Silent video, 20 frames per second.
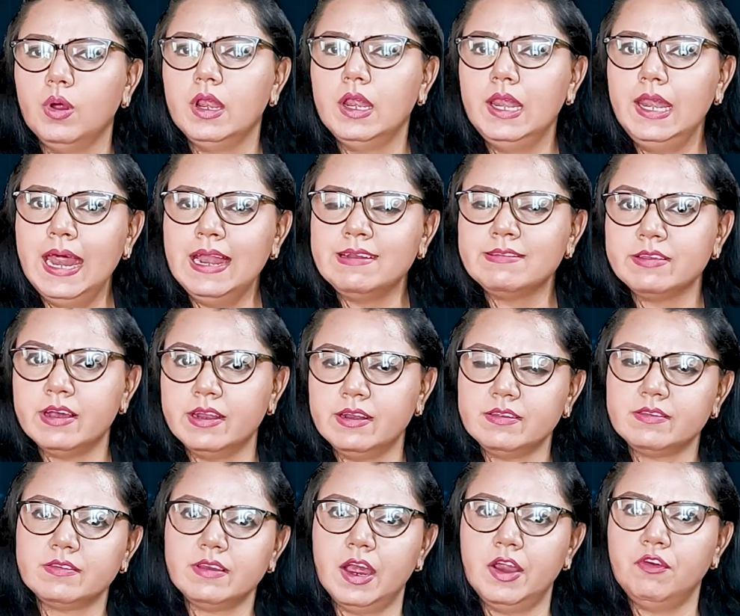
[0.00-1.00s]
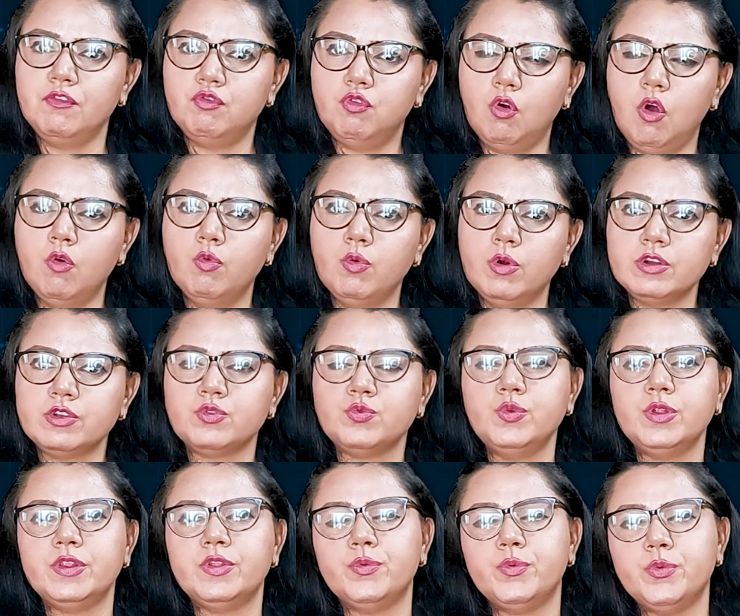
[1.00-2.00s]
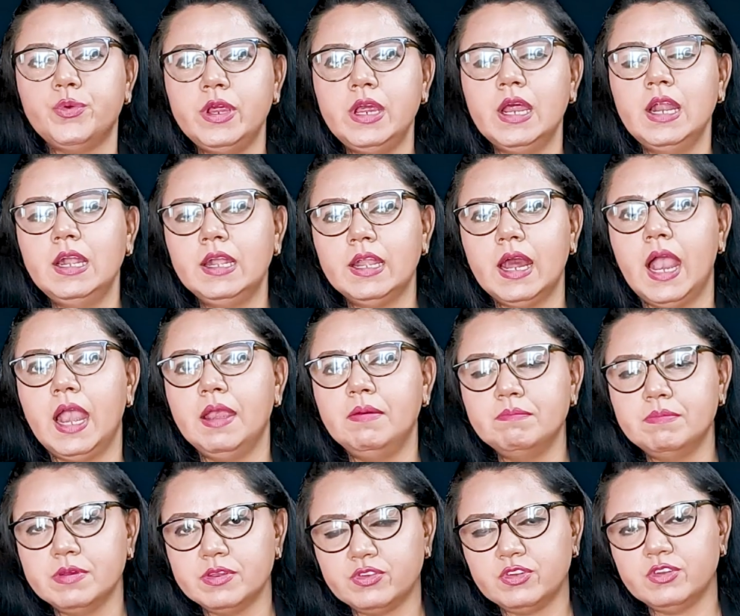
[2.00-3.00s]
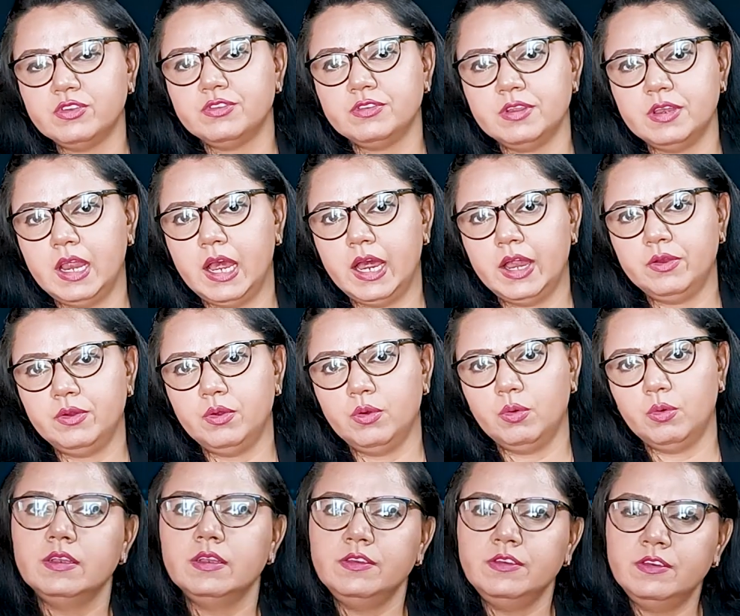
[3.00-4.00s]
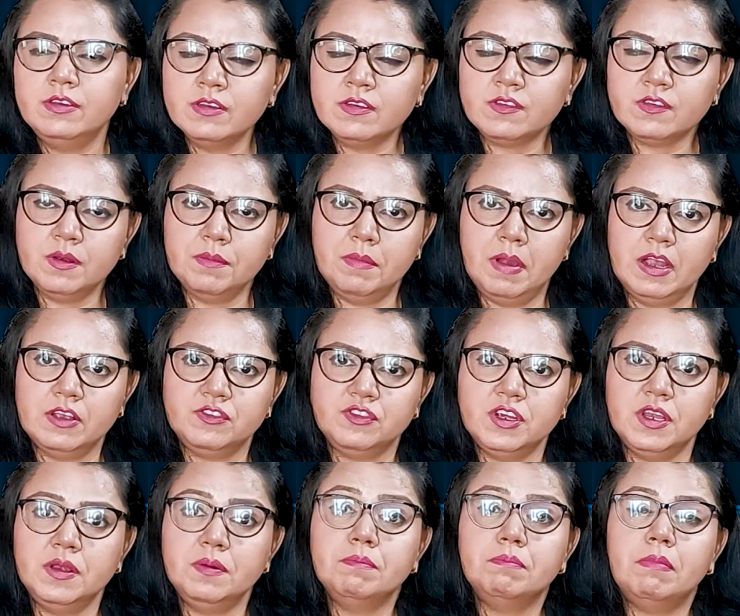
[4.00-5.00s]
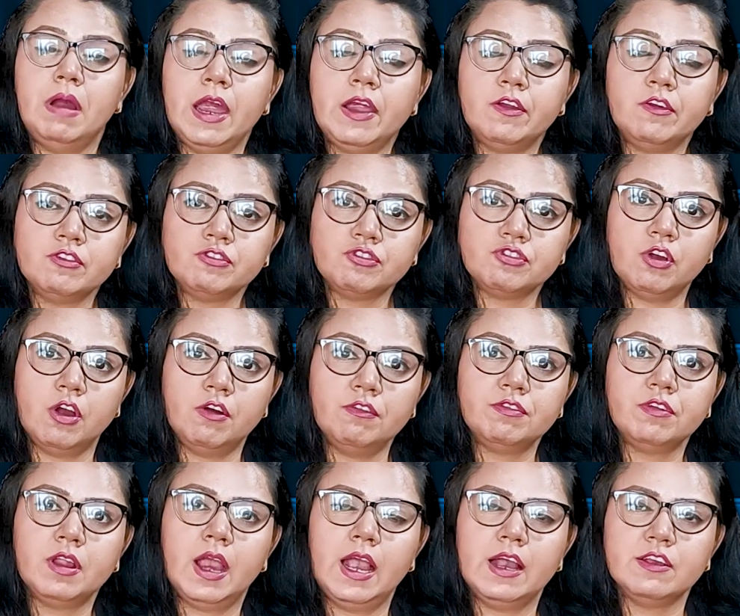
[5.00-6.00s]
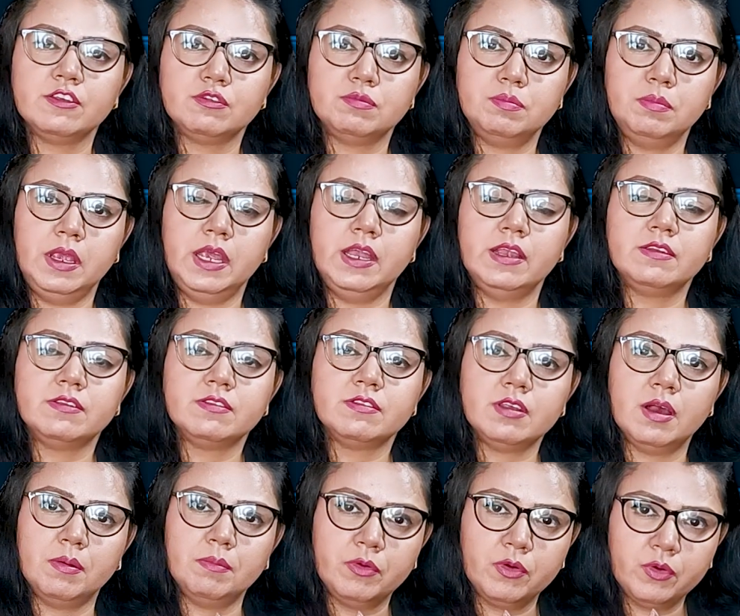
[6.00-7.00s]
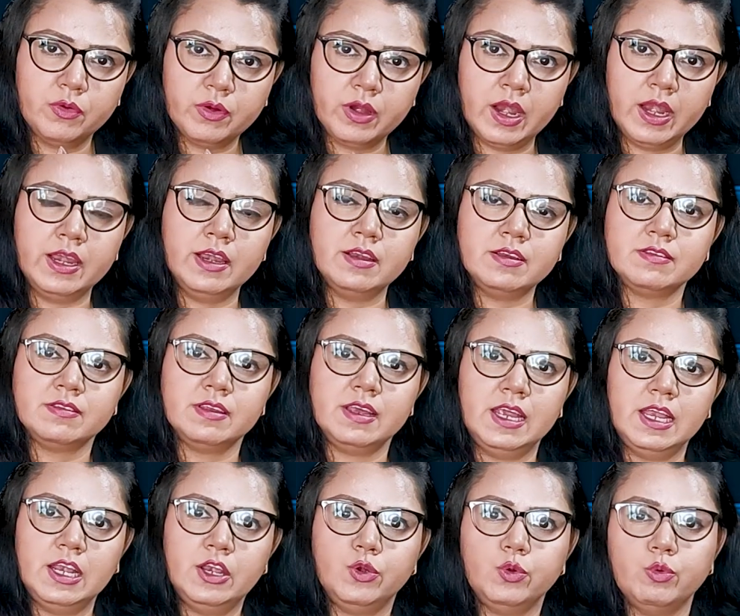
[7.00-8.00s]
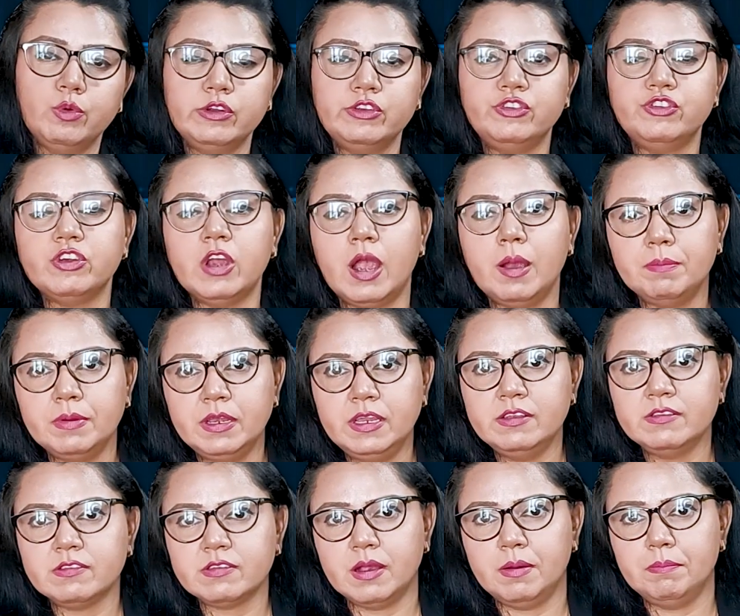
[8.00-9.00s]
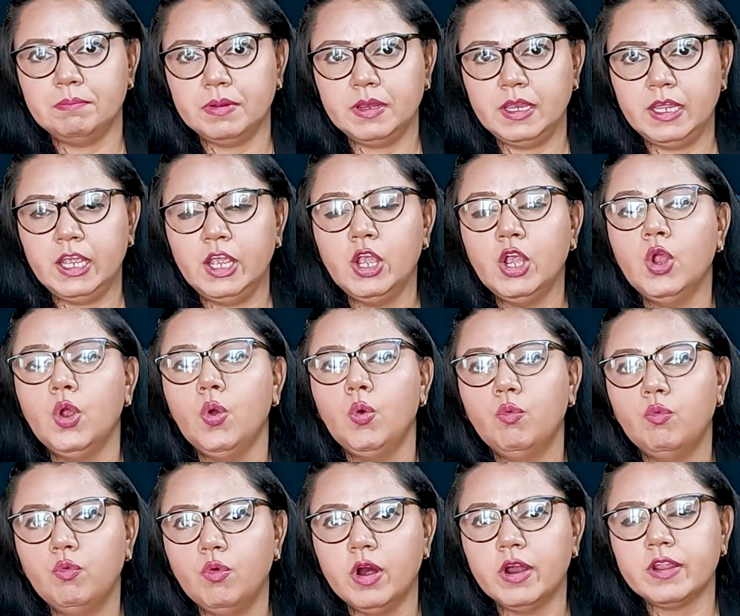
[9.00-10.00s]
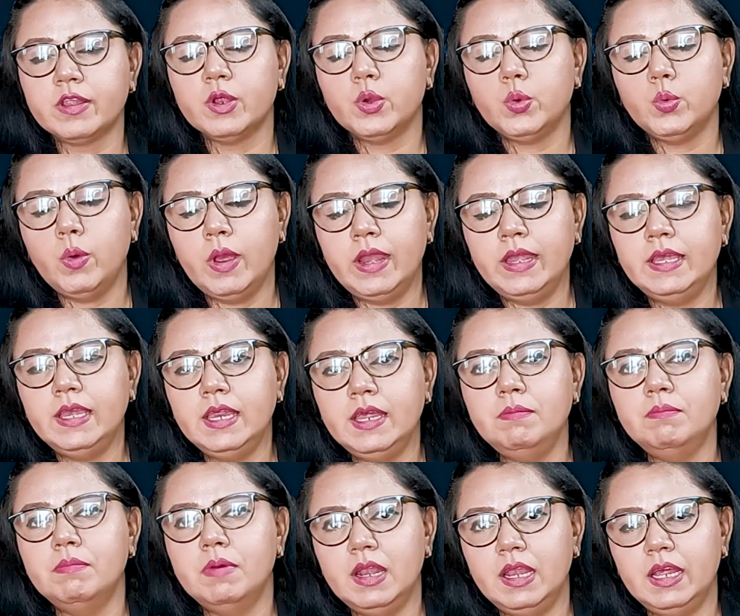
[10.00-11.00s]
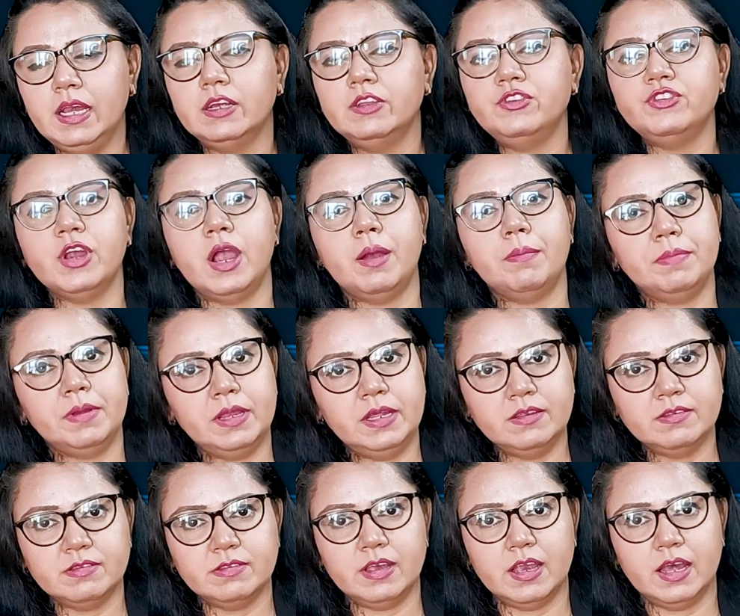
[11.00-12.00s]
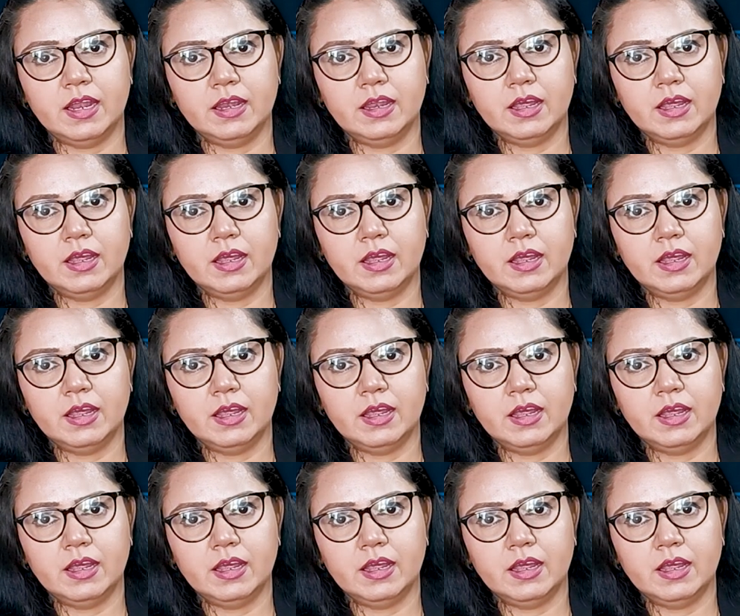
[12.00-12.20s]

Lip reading: let's understand forwards with a real-time business scenario. Just imagine Microsoft has made some credit sale to a Japanese company worth 20 million Japanese yen.